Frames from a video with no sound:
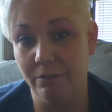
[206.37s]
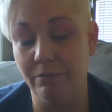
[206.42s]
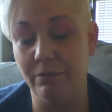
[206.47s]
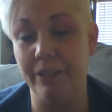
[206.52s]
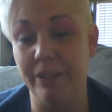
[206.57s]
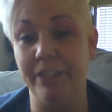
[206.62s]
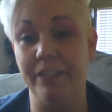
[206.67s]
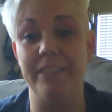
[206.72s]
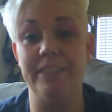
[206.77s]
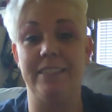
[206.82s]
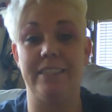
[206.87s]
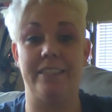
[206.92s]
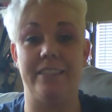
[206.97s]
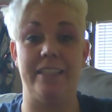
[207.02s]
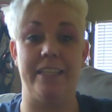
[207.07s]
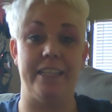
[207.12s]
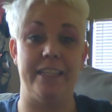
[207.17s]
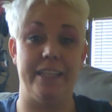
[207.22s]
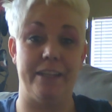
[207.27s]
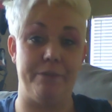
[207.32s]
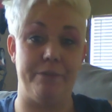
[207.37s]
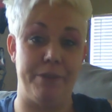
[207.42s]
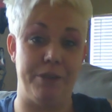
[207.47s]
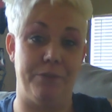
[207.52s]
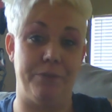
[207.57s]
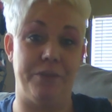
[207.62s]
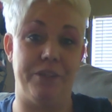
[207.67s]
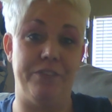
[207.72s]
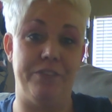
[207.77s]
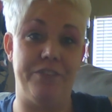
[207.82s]
realistically, like, we
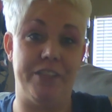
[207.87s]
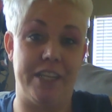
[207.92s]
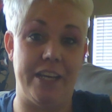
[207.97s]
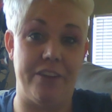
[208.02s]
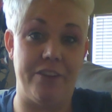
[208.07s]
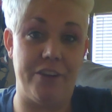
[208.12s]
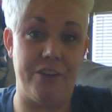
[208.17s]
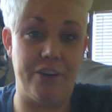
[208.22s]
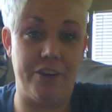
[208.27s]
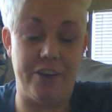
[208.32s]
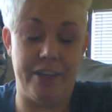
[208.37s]
don't live together